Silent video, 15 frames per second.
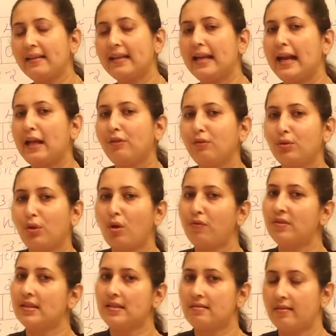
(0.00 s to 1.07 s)
the length of
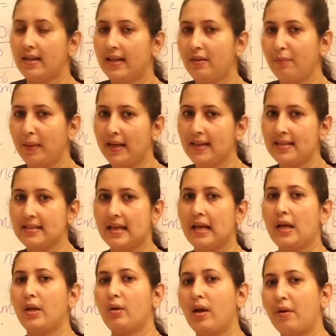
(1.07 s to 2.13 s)
the string means
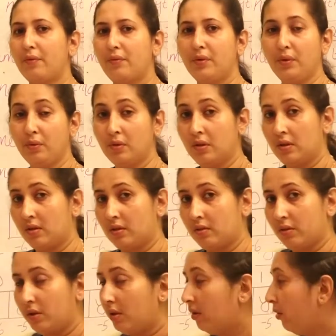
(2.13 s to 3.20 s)
you have to
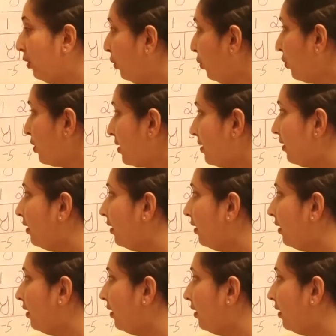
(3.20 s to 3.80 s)
use